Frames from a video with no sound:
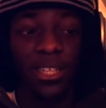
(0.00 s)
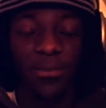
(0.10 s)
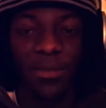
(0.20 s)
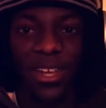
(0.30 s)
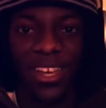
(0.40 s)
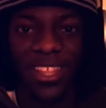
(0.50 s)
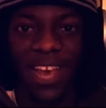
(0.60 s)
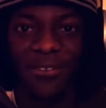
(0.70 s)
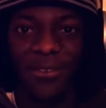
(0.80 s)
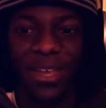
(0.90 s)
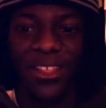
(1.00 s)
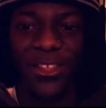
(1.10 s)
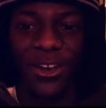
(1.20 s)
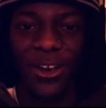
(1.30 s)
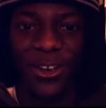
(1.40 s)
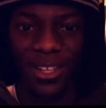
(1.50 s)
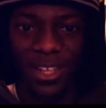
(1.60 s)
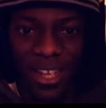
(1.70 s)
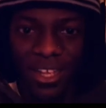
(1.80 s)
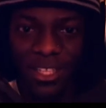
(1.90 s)
in me because I haven't made a song
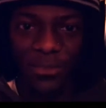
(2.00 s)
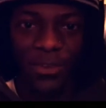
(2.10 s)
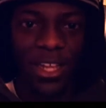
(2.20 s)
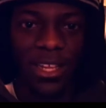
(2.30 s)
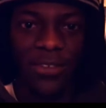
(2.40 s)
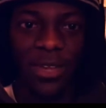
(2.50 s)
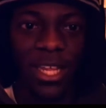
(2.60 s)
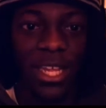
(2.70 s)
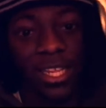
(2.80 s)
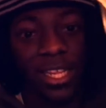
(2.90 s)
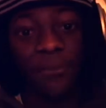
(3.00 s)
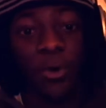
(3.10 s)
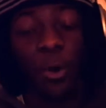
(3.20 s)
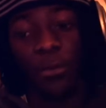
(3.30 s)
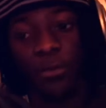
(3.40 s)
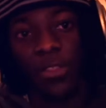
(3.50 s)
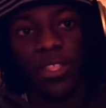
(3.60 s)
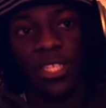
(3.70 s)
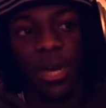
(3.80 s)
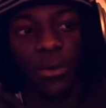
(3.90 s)
directly related, except for Overrun
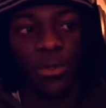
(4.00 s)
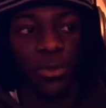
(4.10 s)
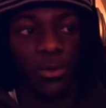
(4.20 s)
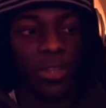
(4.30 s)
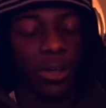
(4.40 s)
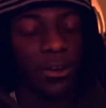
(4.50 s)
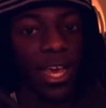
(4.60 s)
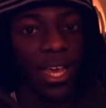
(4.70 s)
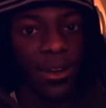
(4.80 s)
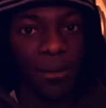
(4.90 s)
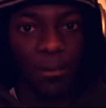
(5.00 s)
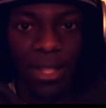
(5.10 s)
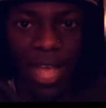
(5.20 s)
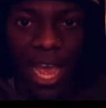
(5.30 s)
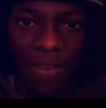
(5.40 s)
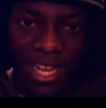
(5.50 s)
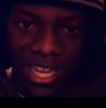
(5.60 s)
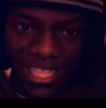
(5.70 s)
This Town, which was with Underline. But I haven't had like a